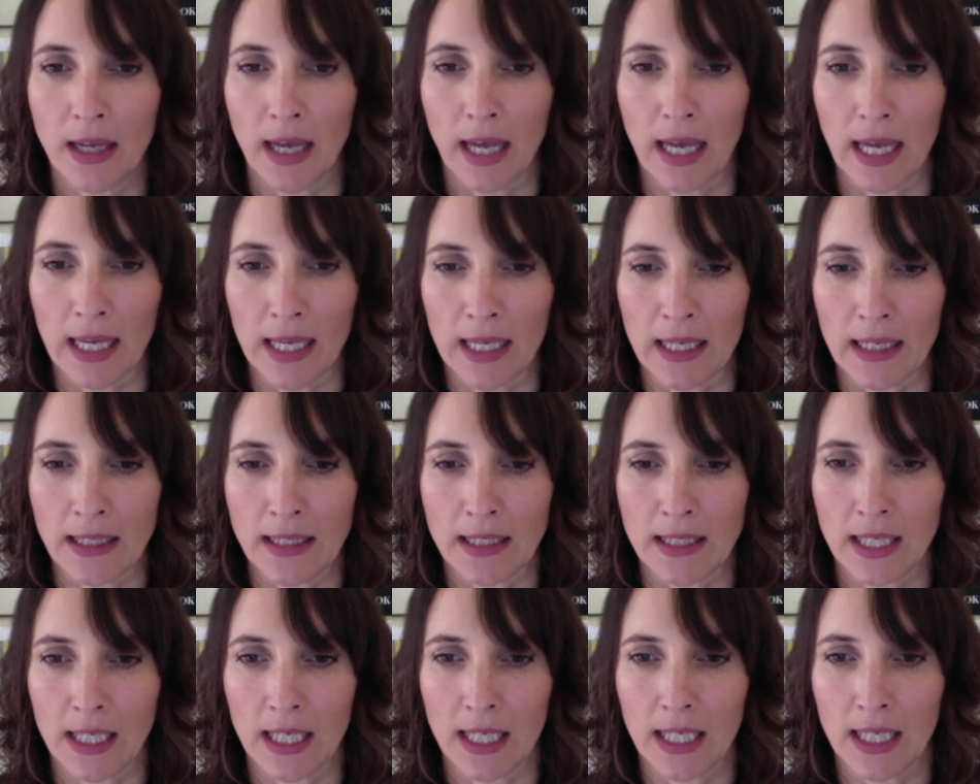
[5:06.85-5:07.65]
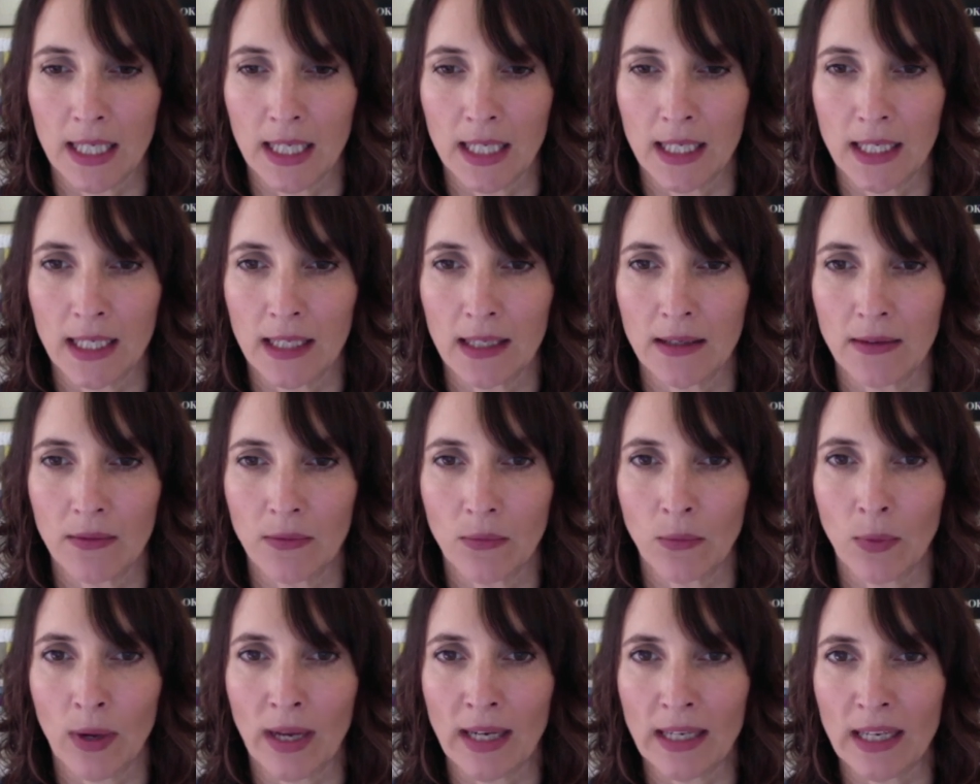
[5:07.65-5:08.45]
And he
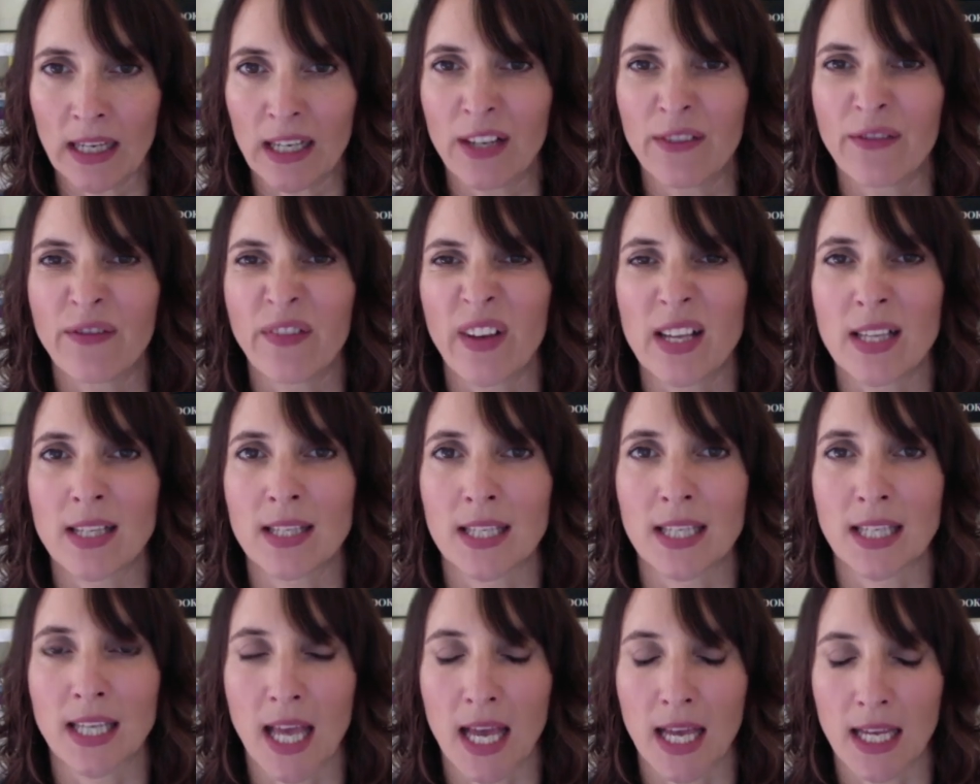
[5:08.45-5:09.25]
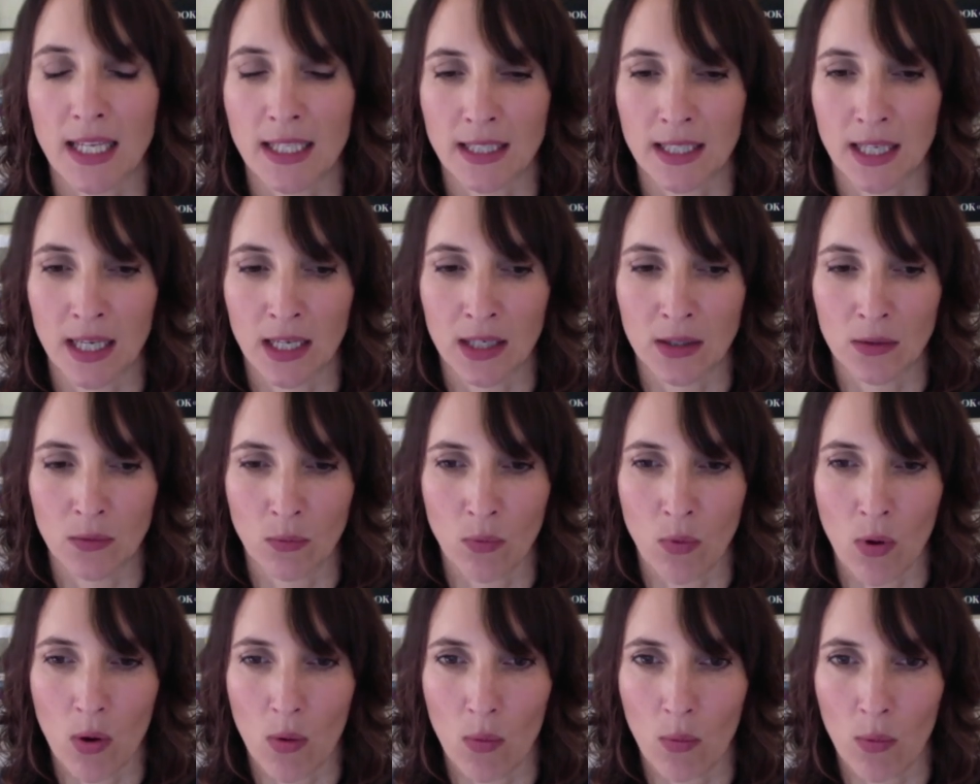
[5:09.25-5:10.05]
went and investigated
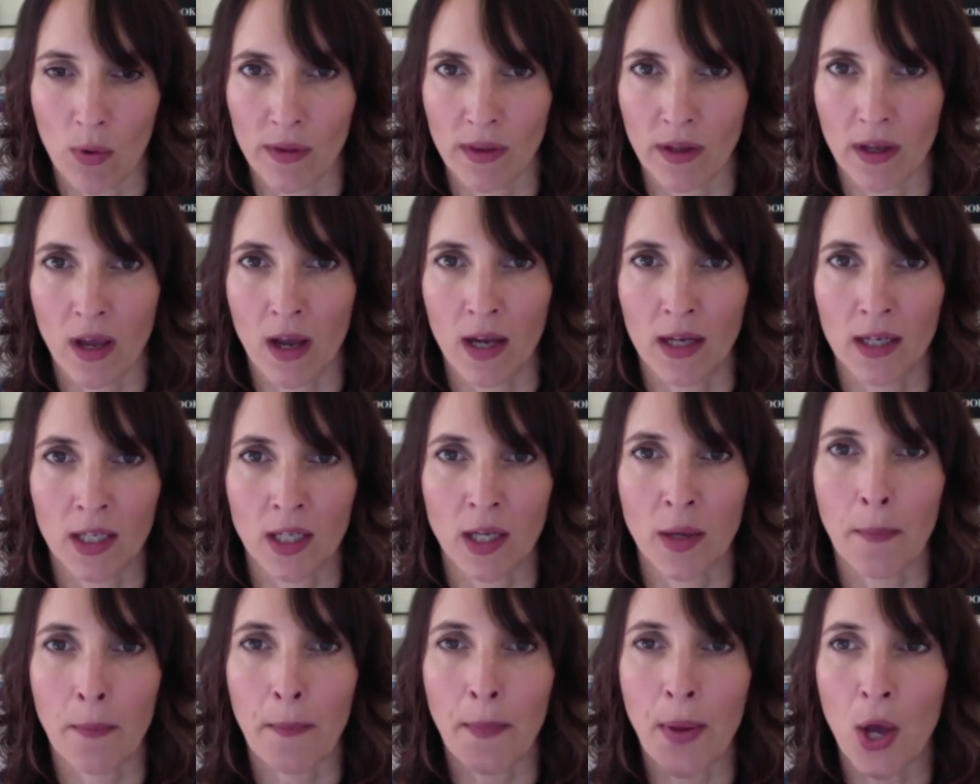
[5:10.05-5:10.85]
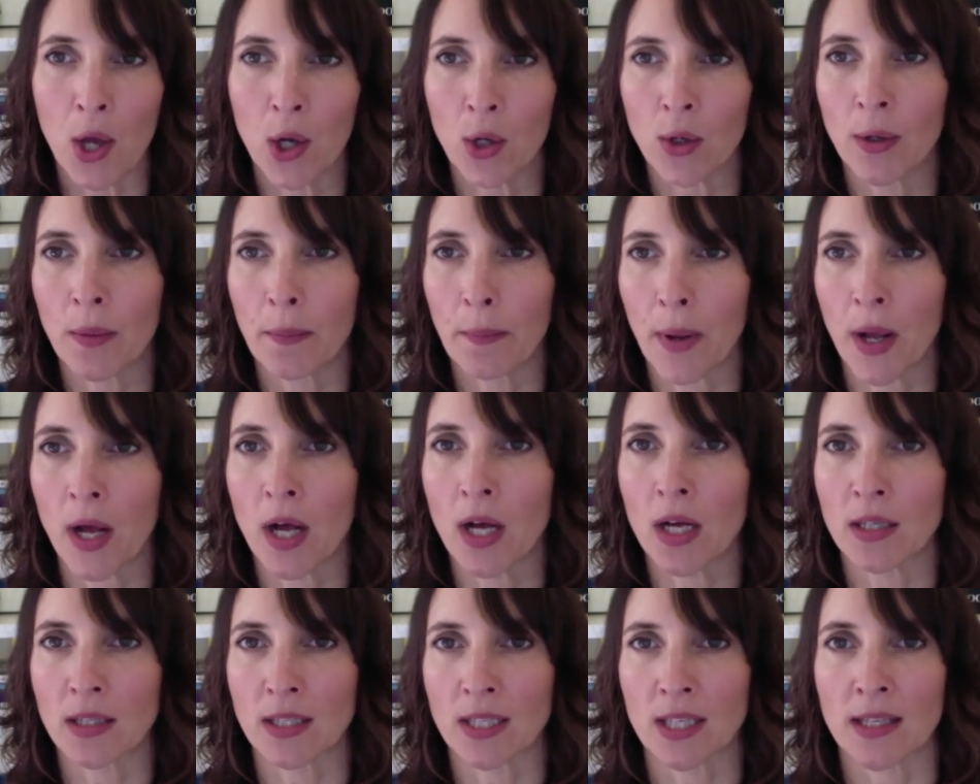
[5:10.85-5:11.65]
what were the kind of component
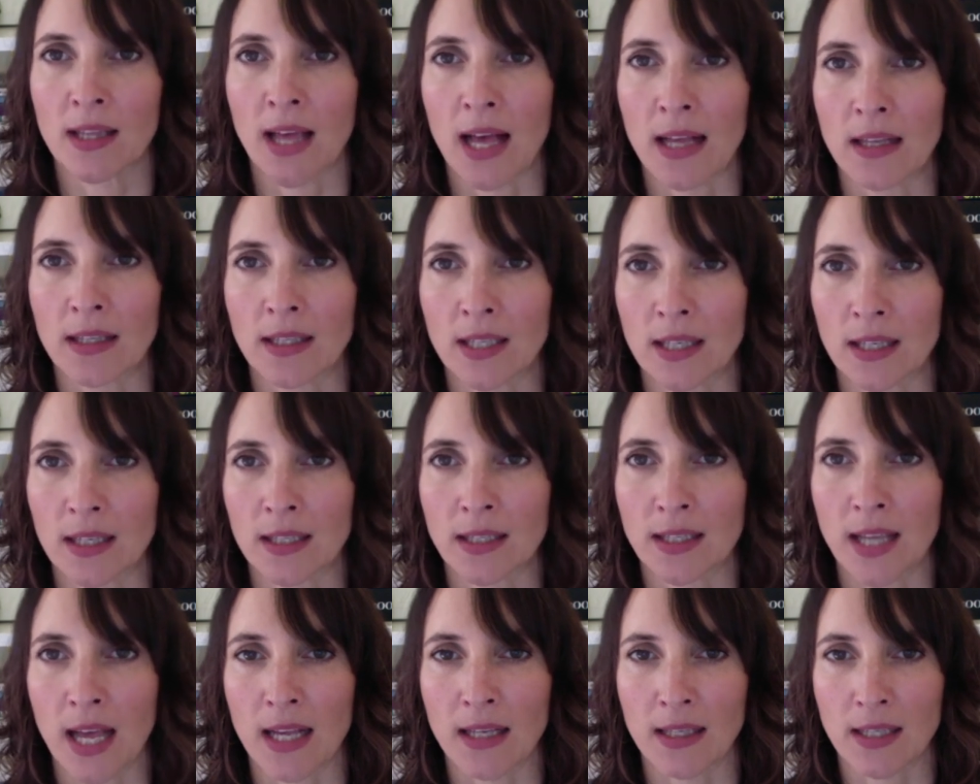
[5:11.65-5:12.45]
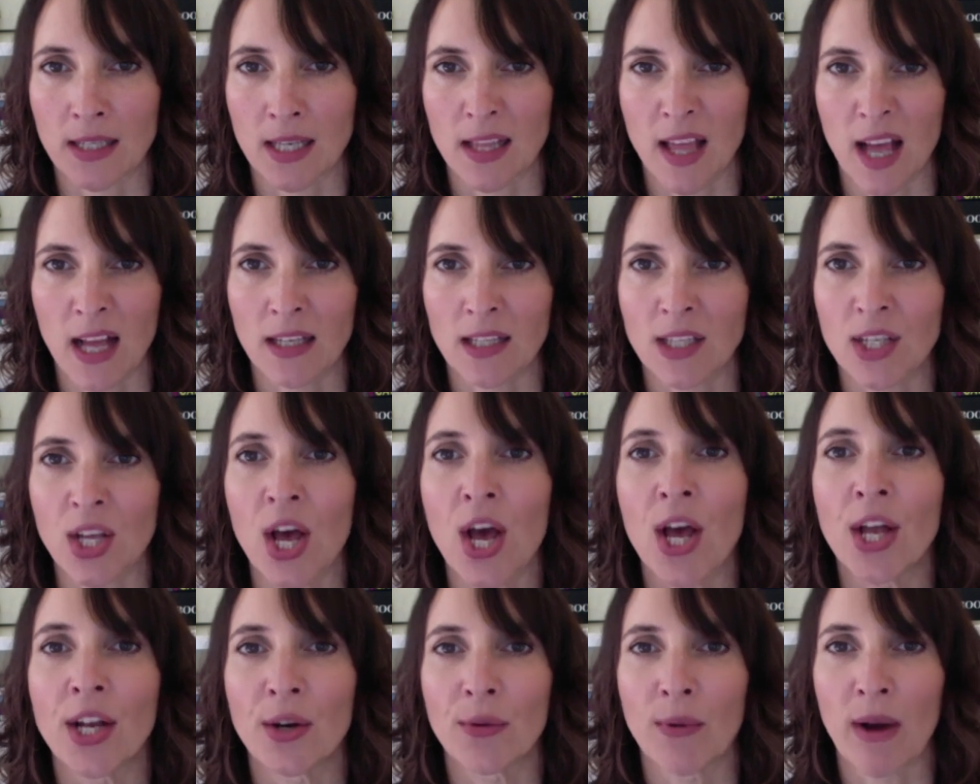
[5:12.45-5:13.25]
parts to that success, to that
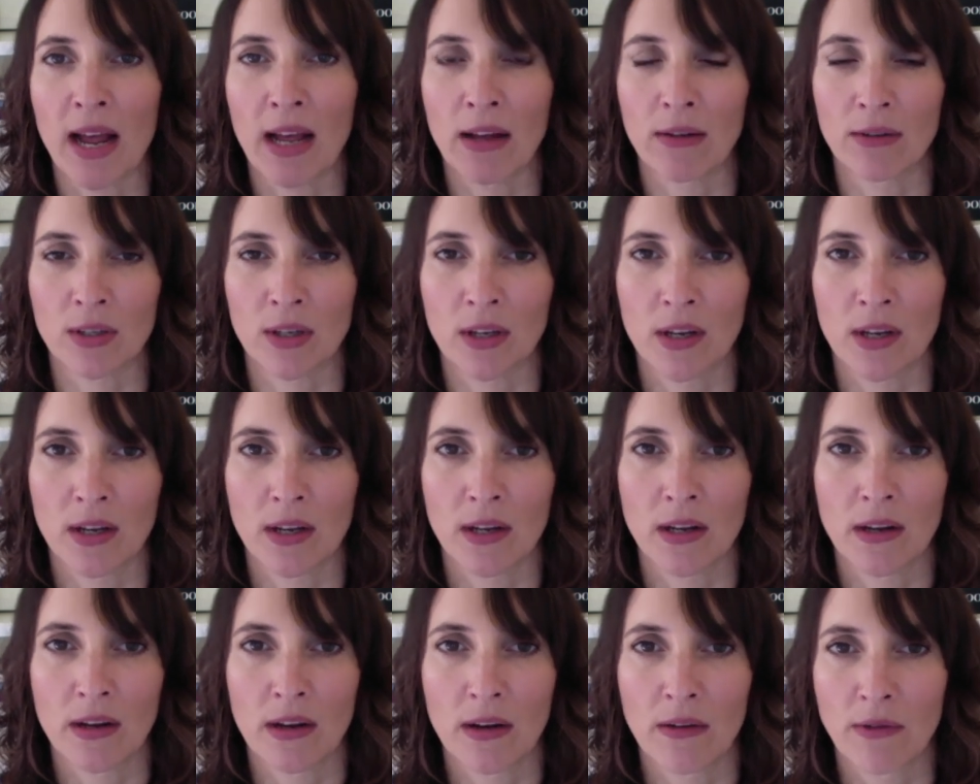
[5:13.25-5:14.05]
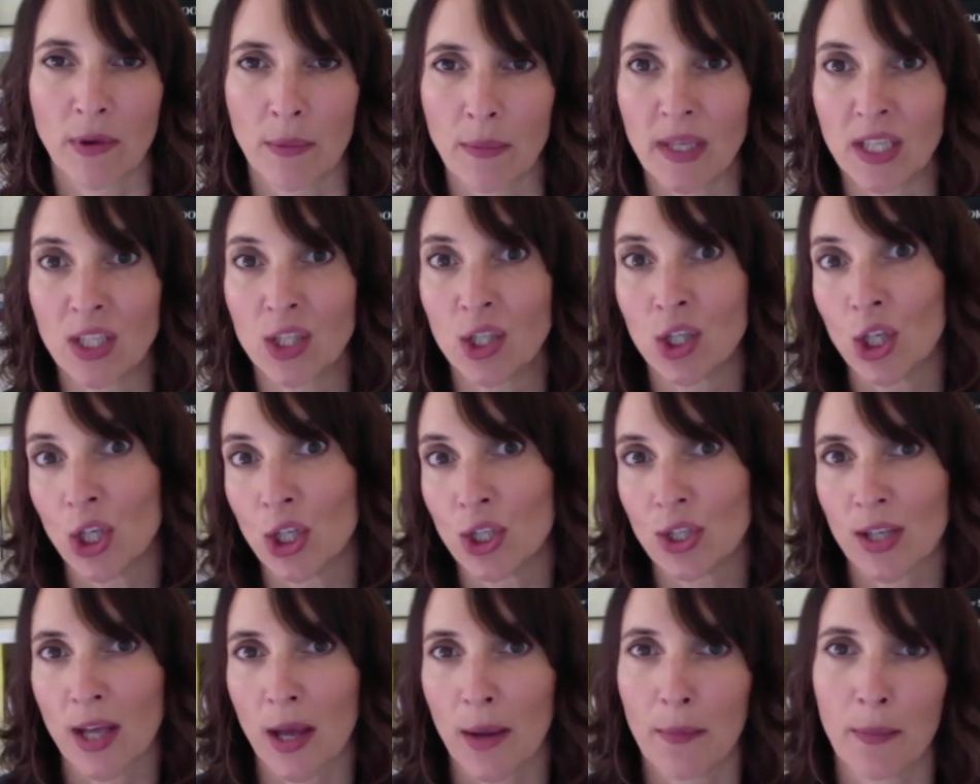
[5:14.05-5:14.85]
turnaround from these
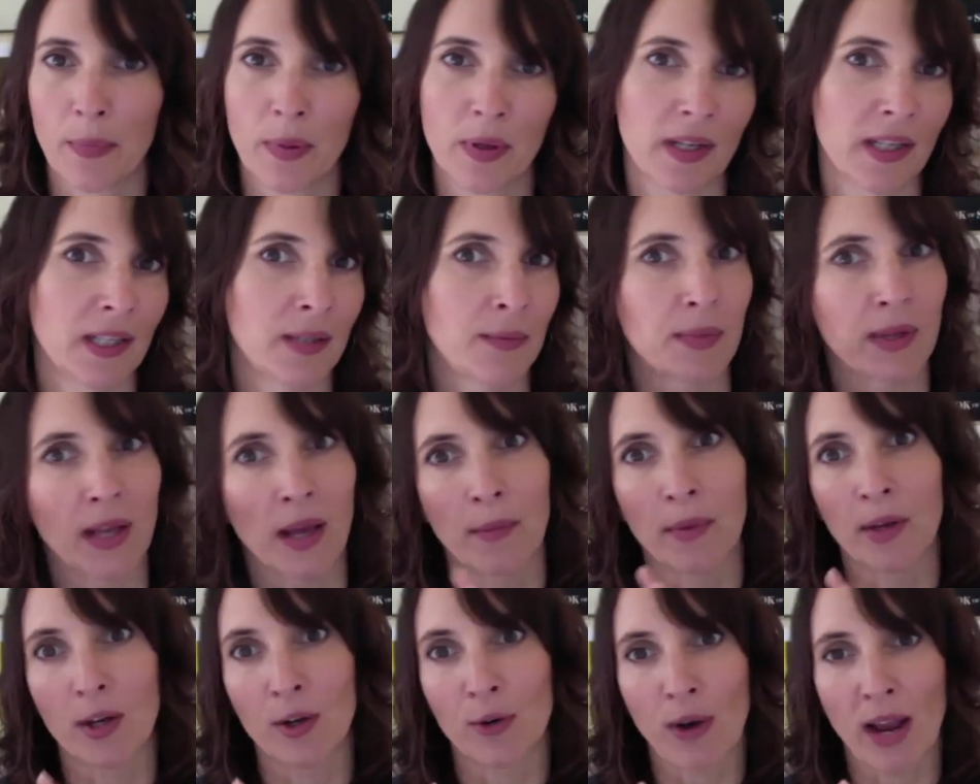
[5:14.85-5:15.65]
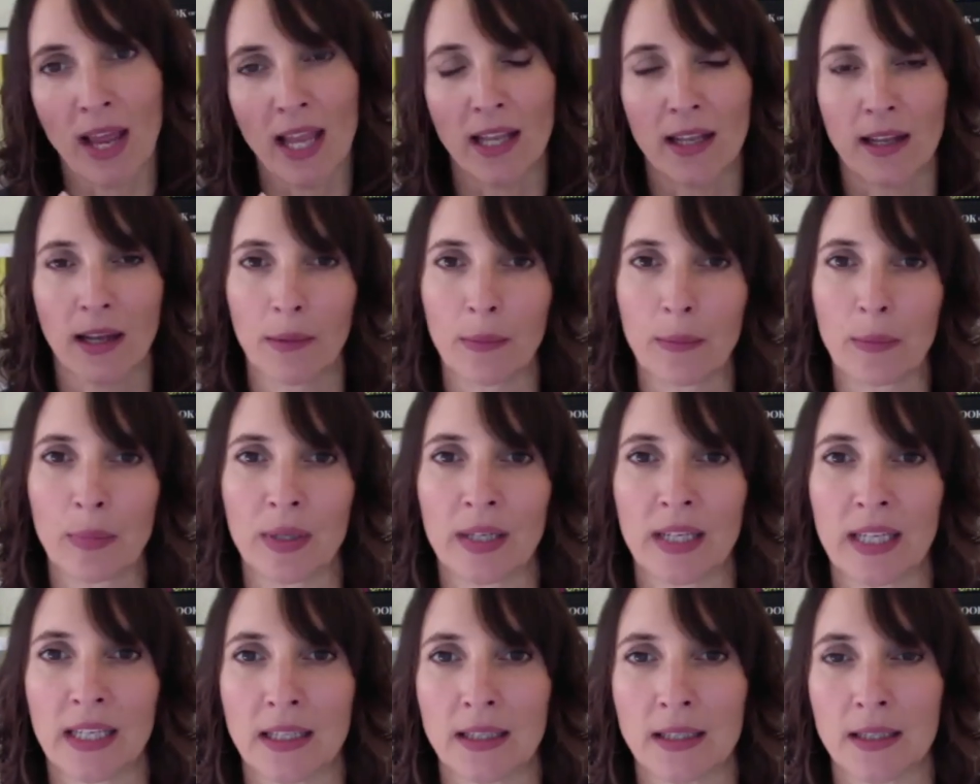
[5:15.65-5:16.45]
good companies becoming great
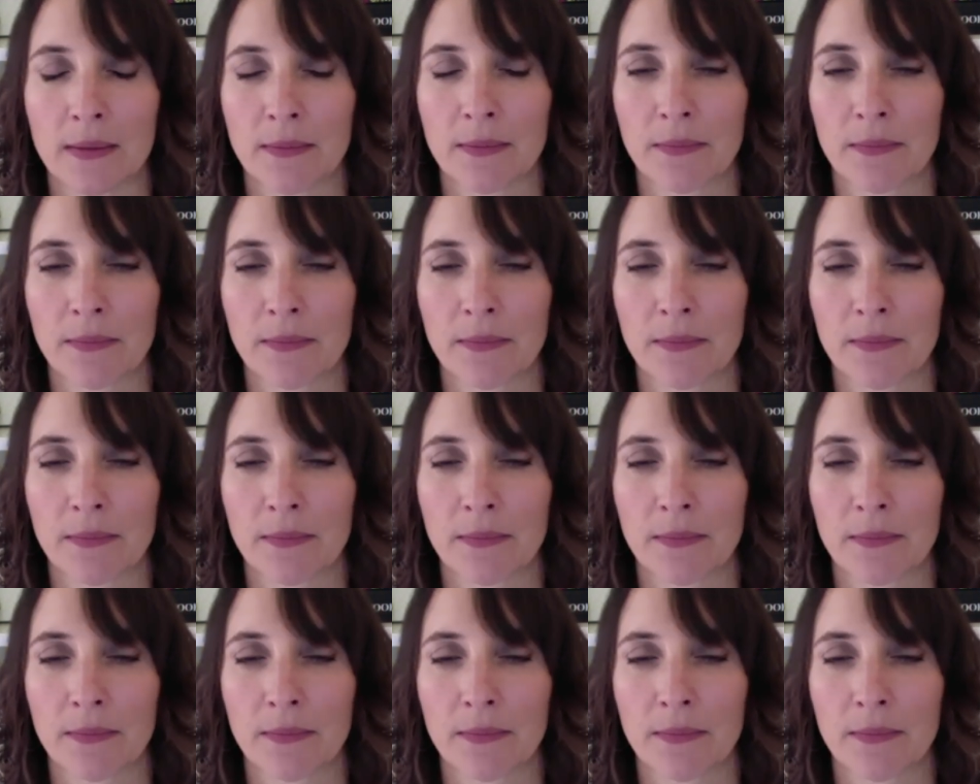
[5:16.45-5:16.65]
companies.